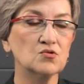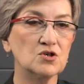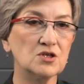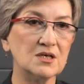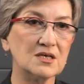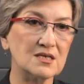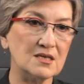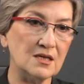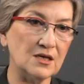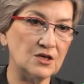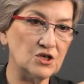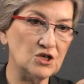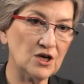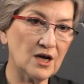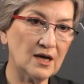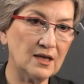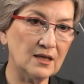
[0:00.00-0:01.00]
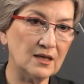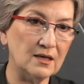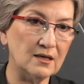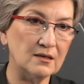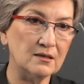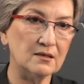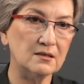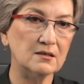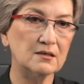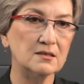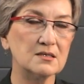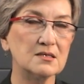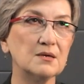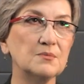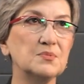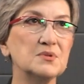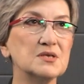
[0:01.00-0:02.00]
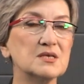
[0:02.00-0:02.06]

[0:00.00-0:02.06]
You have to first write down